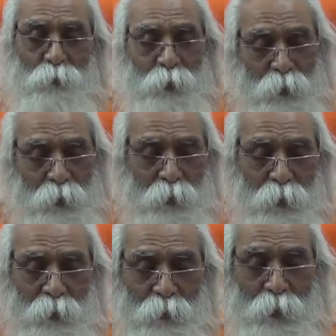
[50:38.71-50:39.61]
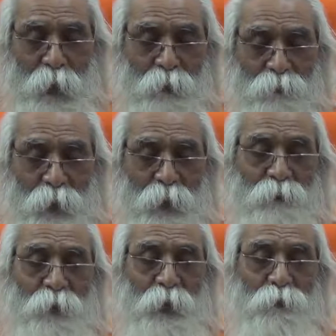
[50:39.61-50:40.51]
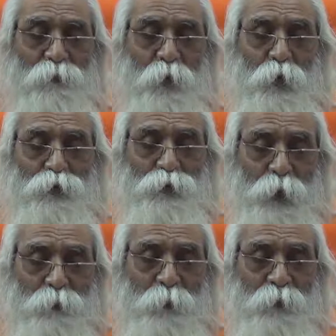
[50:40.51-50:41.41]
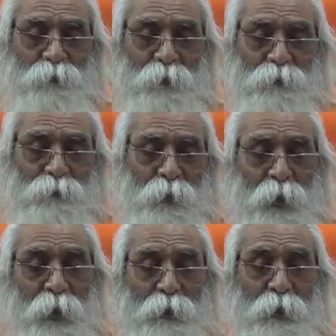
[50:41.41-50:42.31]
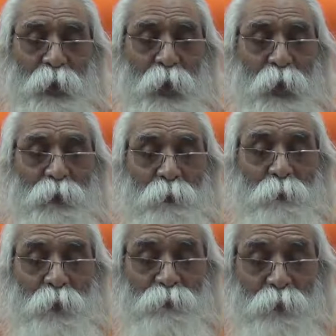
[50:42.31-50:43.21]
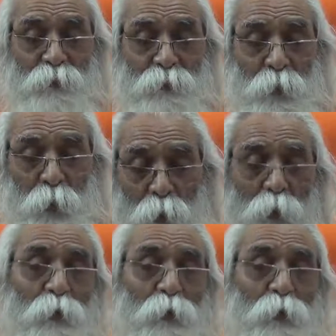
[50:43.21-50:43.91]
me, they are very fortunate persons, and they persons all